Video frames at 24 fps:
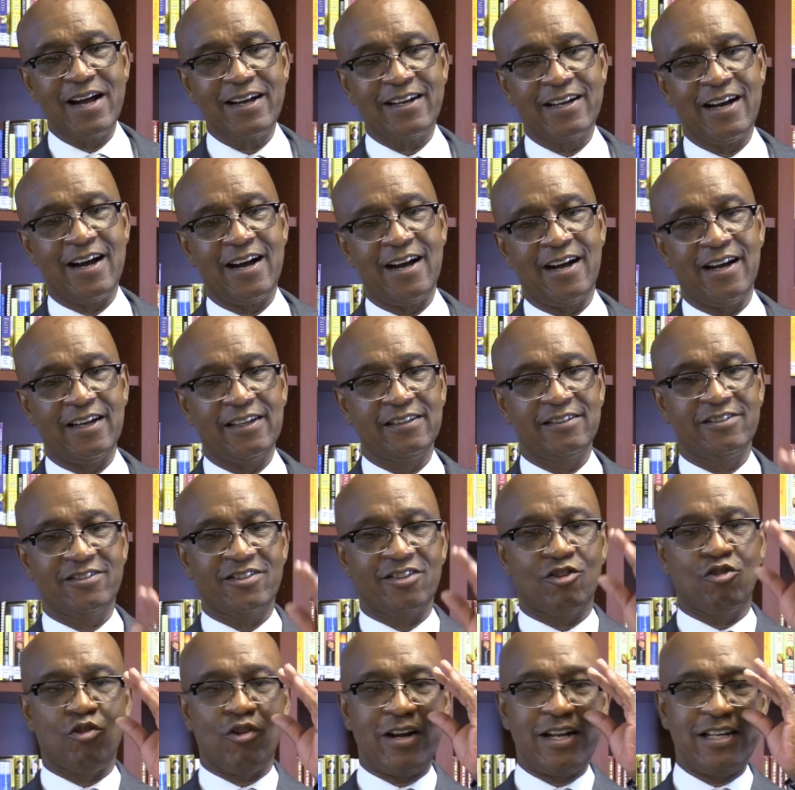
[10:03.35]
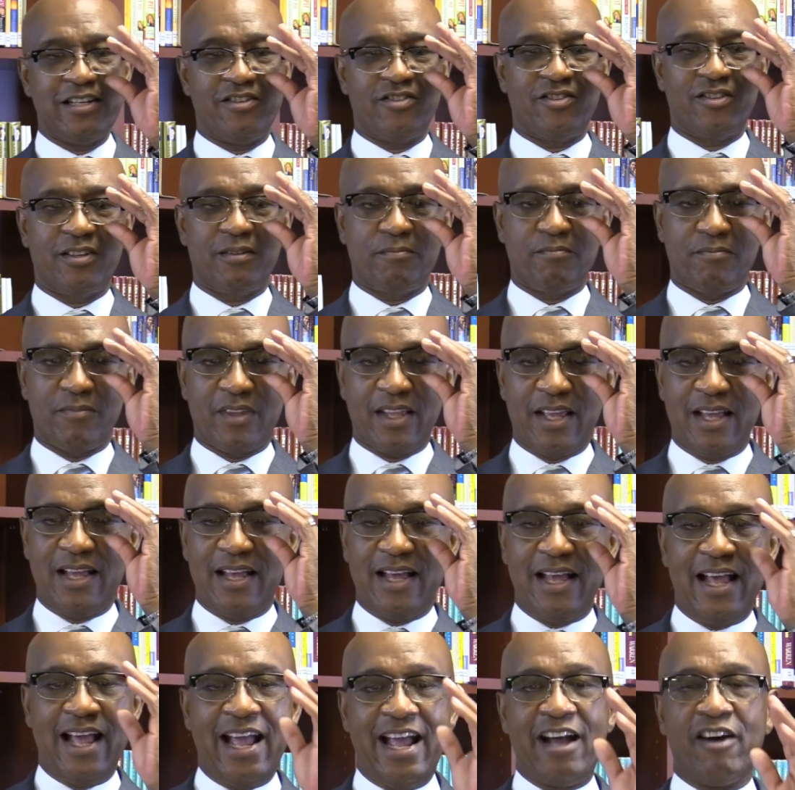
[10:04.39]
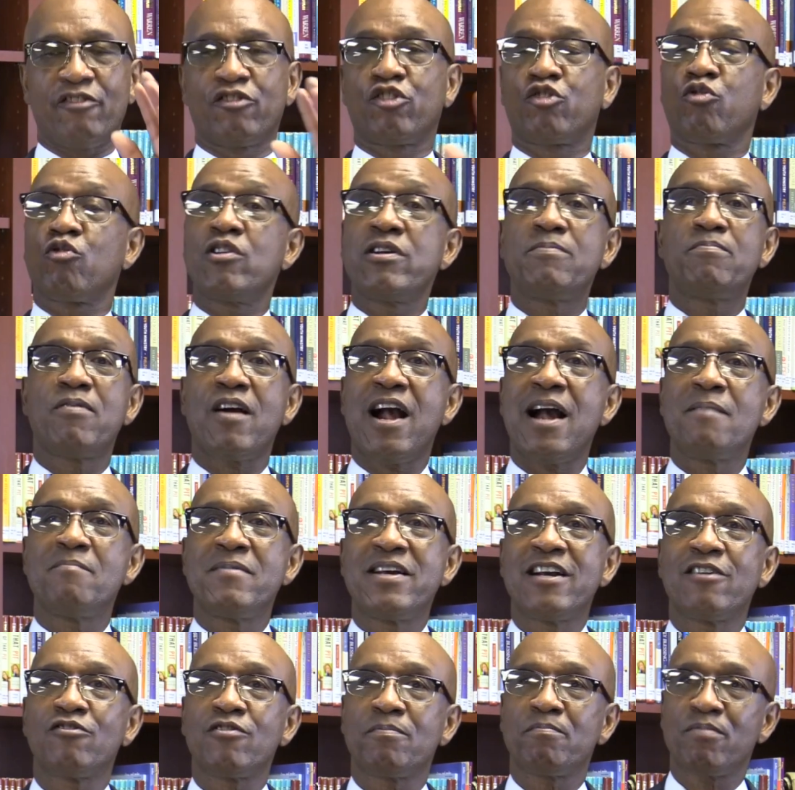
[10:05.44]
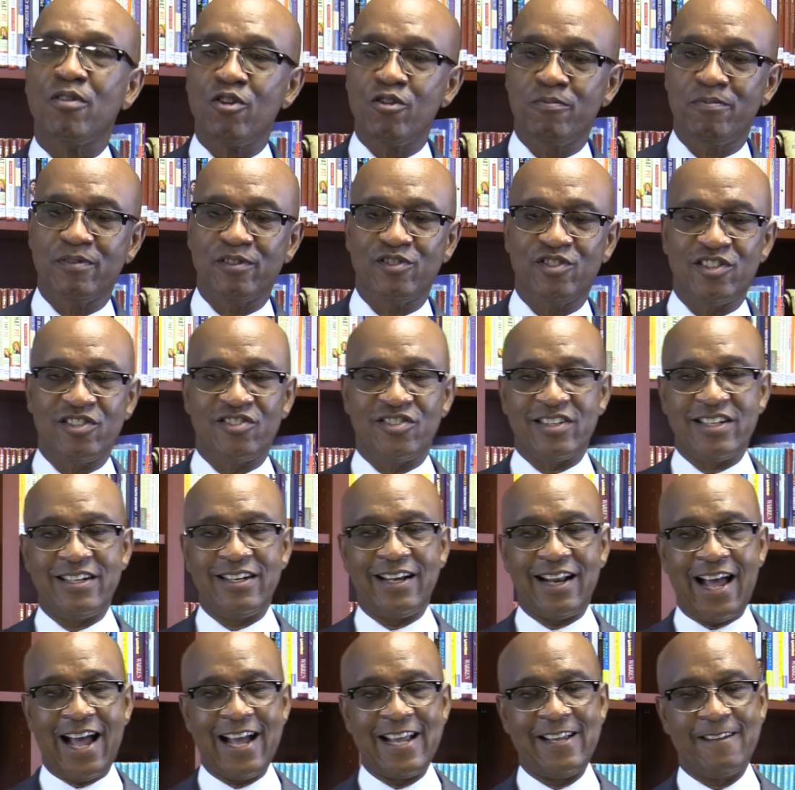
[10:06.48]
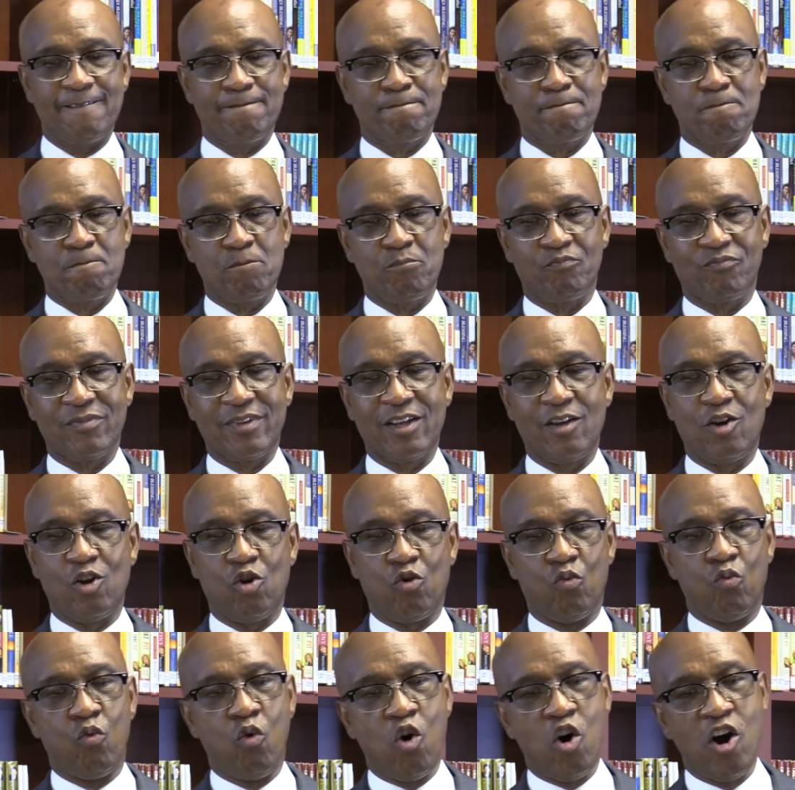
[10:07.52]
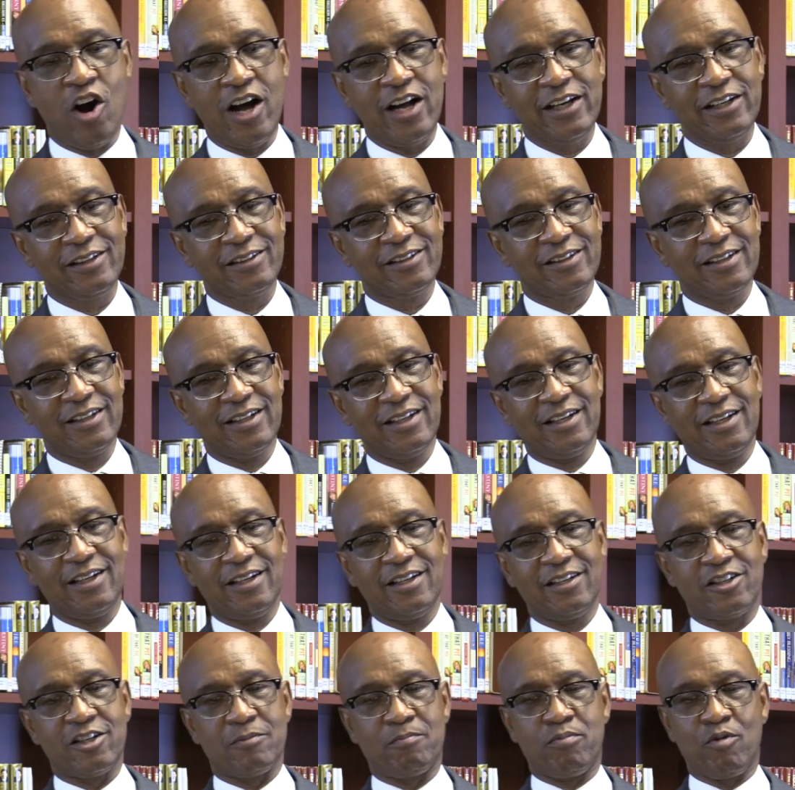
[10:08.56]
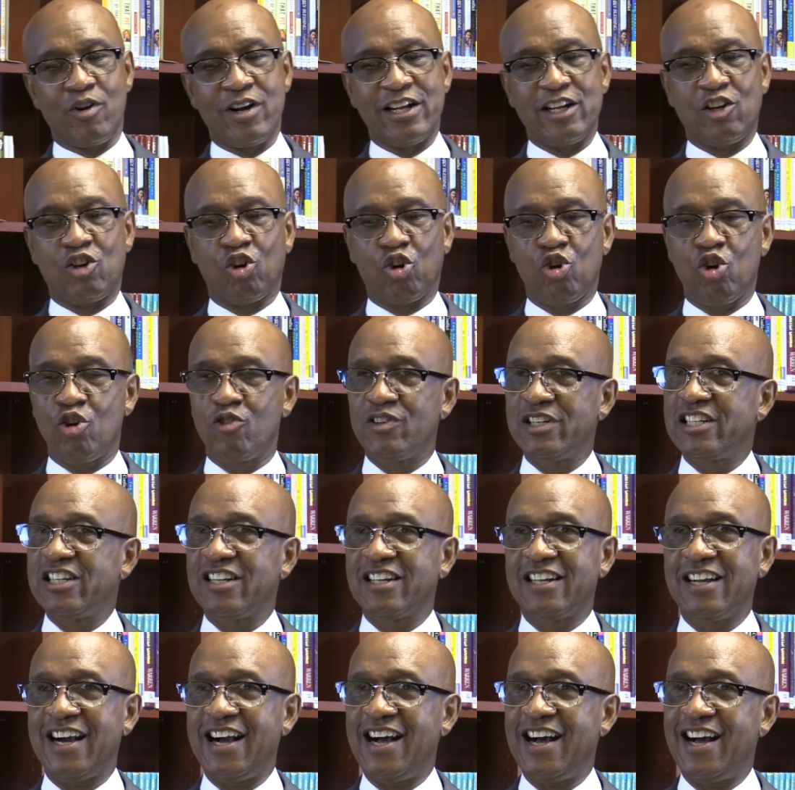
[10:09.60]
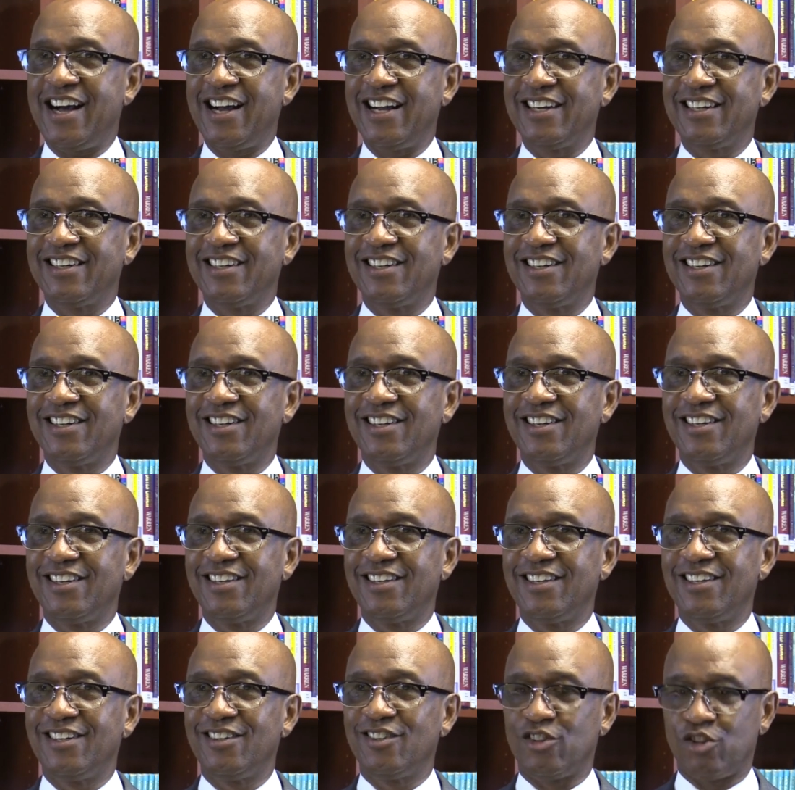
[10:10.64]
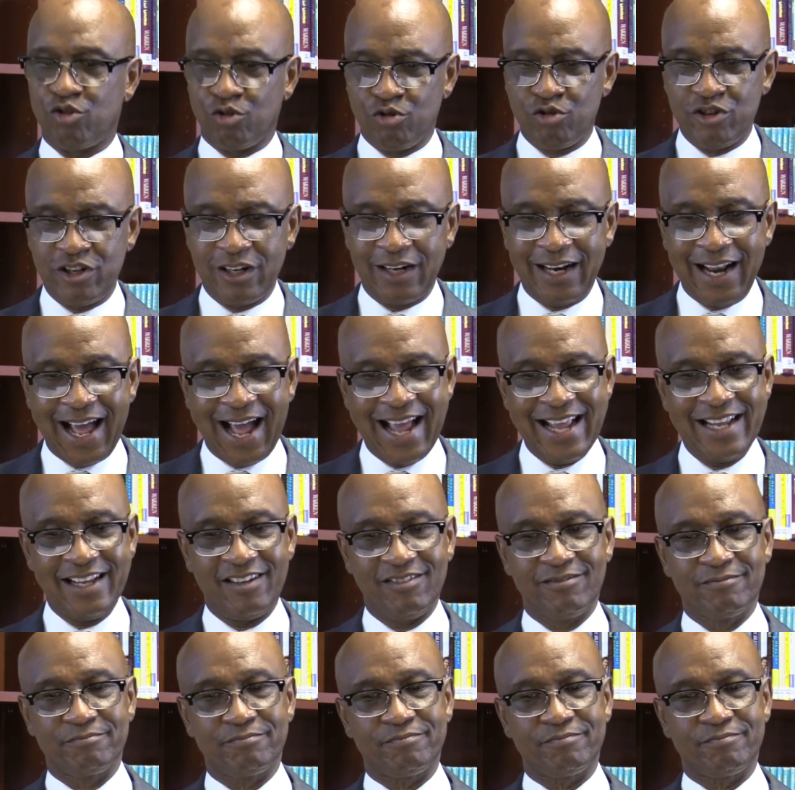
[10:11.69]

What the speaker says: God's grace have three primary purposes in life. One, to bring glory to God through your life.